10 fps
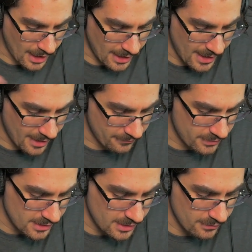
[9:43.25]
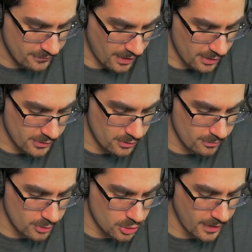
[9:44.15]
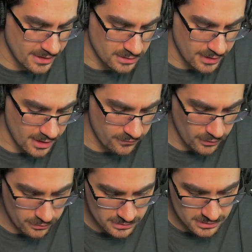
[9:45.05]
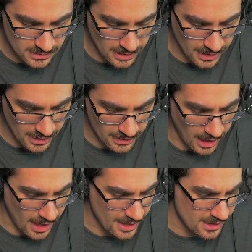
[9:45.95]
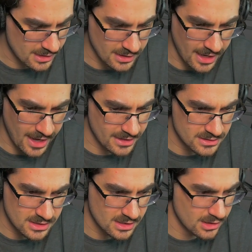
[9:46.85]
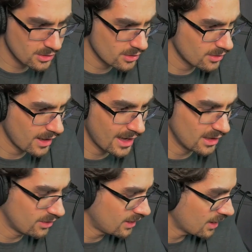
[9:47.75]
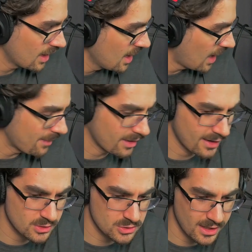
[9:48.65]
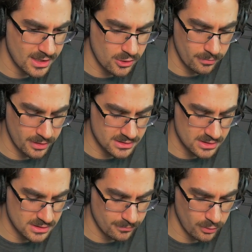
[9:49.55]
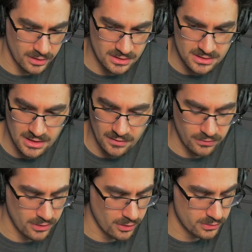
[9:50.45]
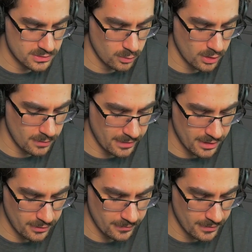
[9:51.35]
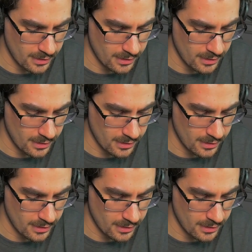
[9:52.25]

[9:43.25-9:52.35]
have the volume cranked on the headphones and I can't hear anything. I might have to try earbuds at some point to see if those work better.